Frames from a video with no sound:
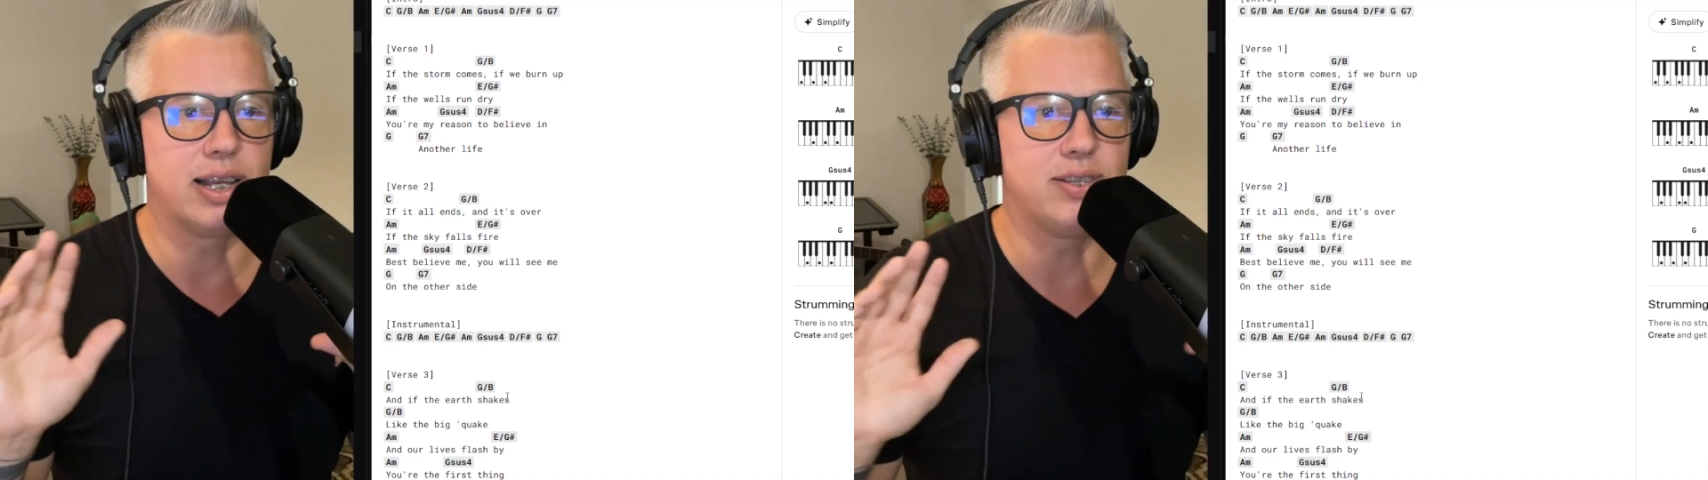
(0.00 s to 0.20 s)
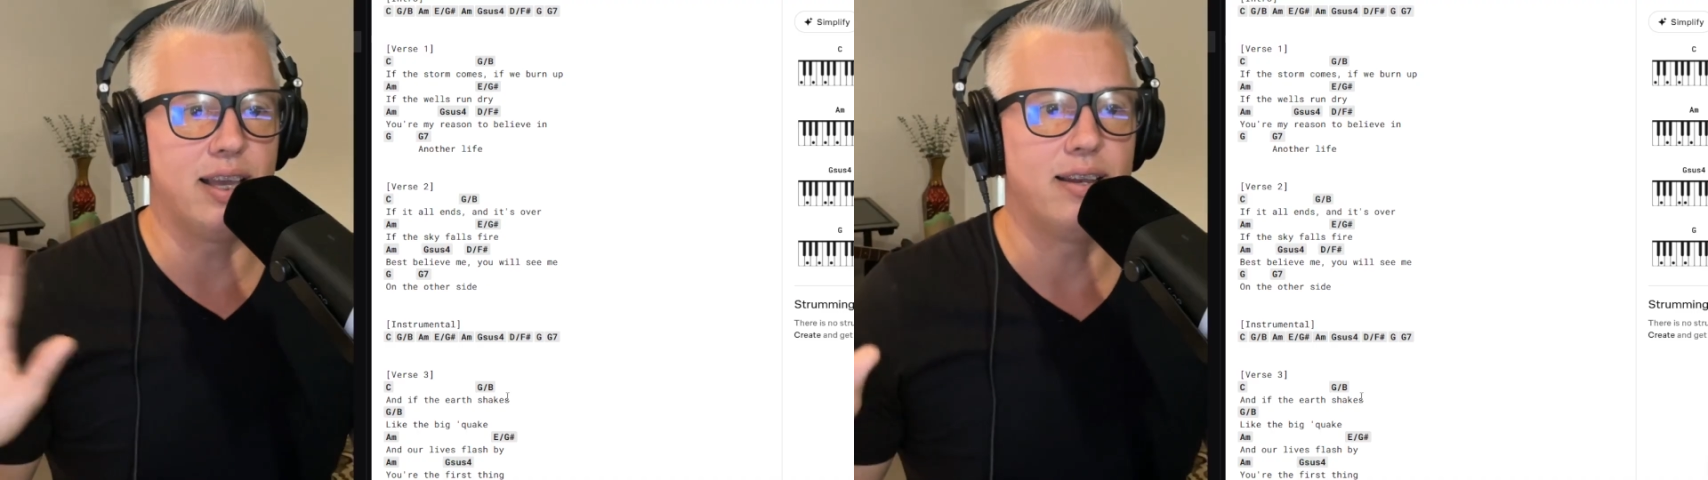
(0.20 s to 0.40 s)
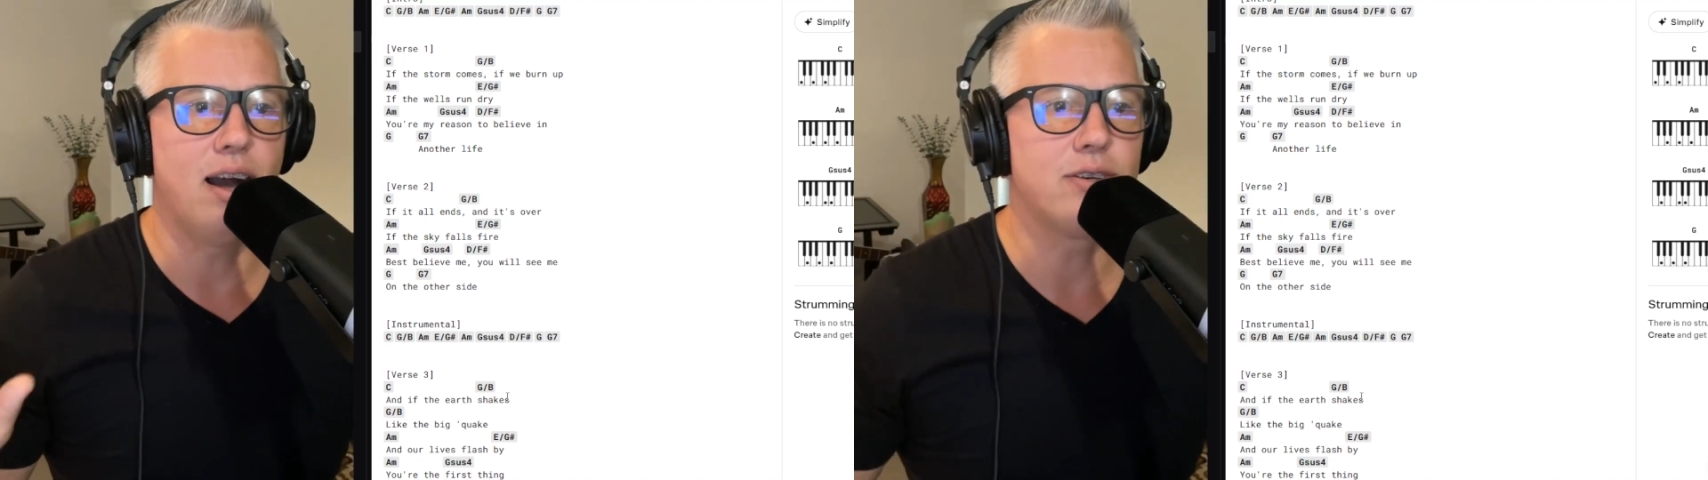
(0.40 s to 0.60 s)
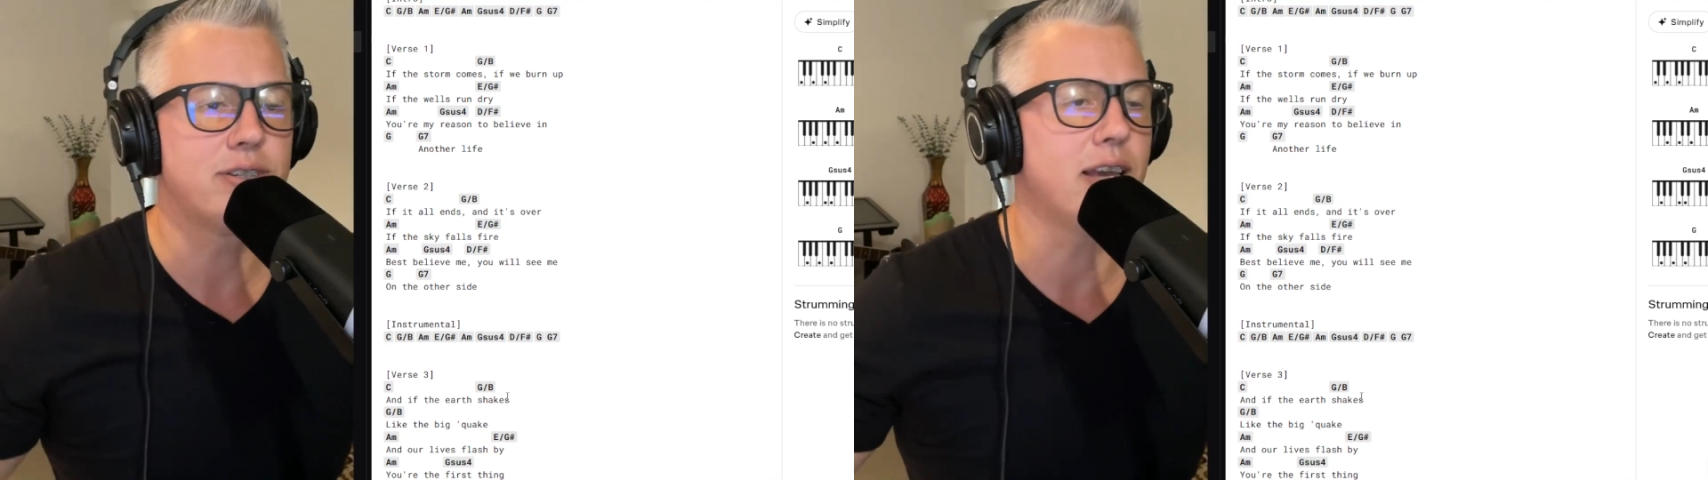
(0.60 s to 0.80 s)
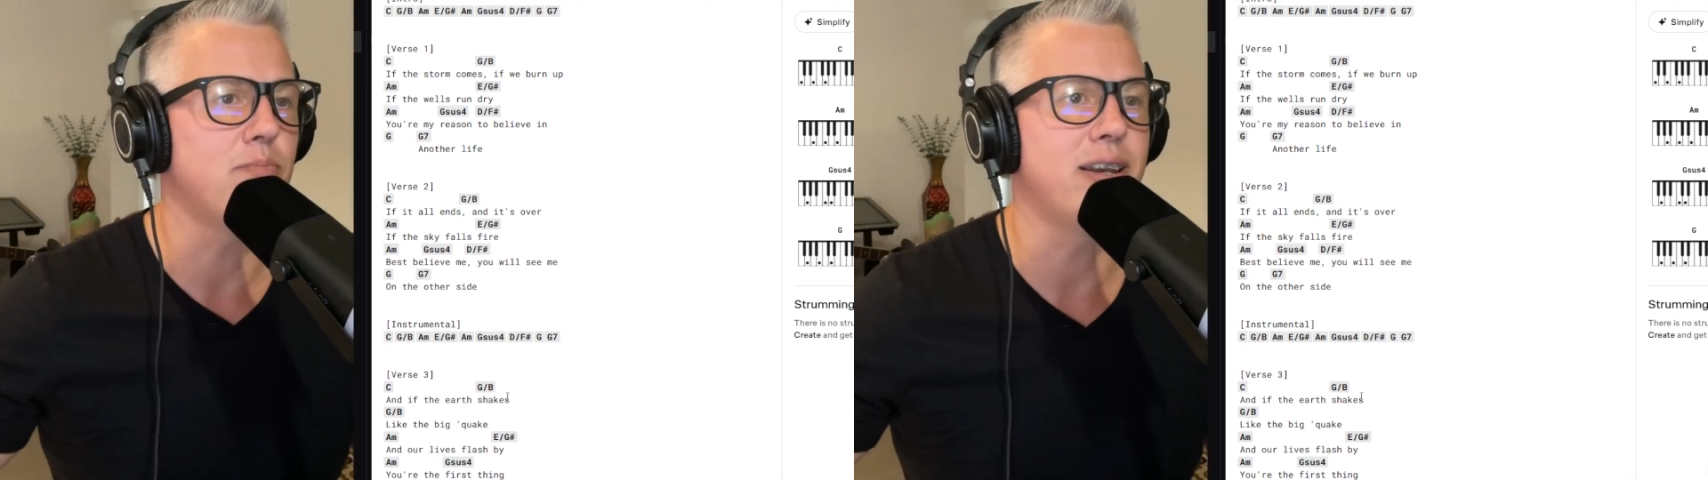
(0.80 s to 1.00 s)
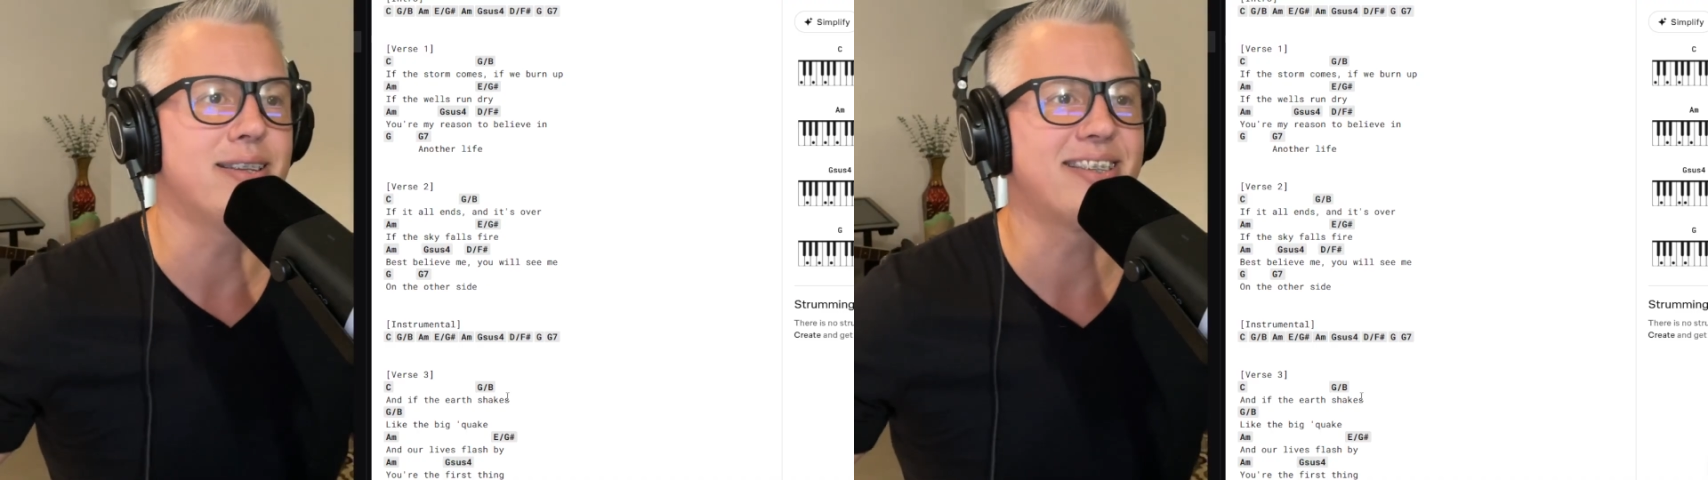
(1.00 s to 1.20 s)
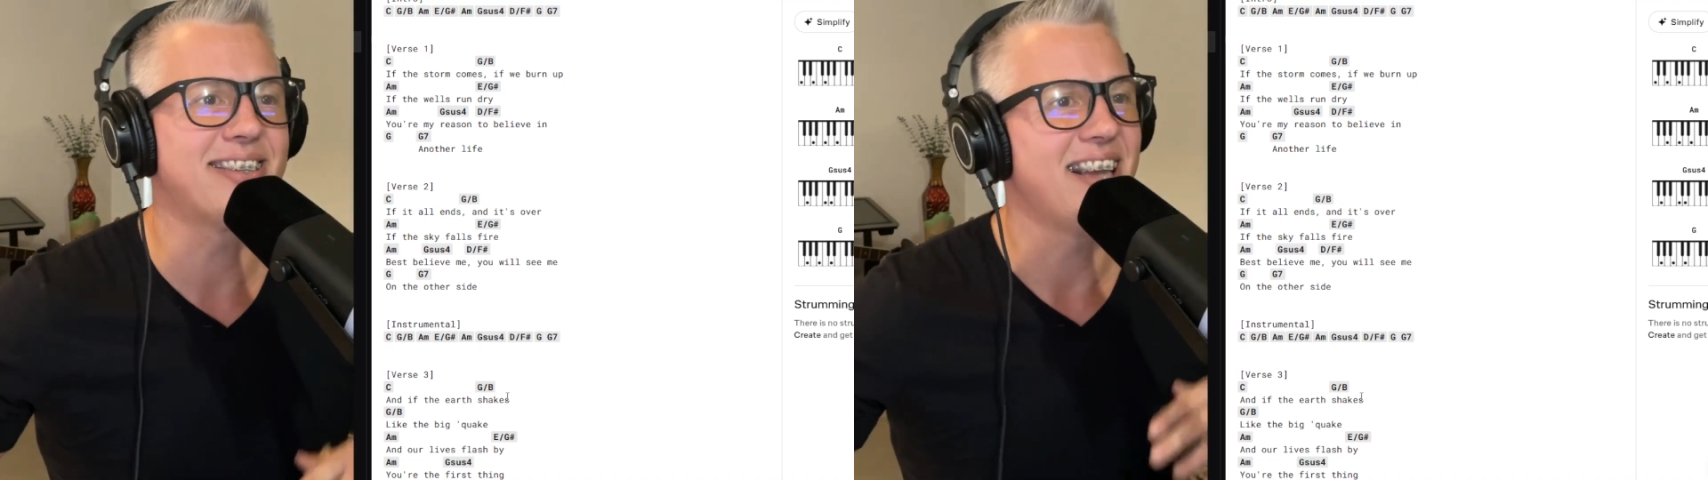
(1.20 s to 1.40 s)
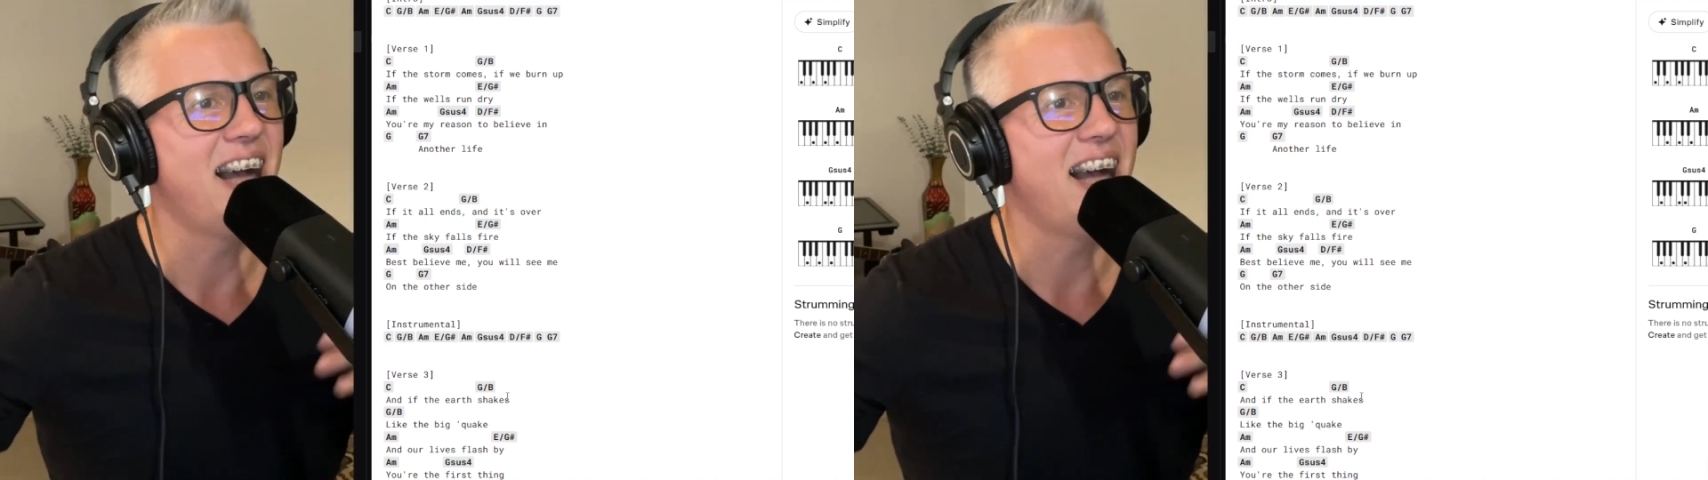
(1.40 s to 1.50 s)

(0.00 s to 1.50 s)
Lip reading: said, under 10 minutes.